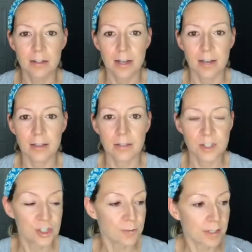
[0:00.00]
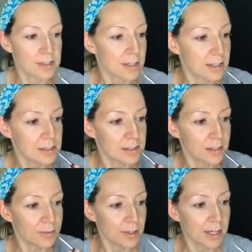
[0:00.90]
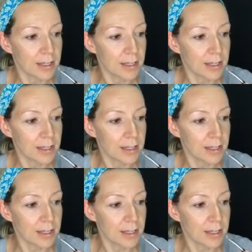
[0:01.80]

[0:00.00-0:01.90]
And then let's just fix this because I feel like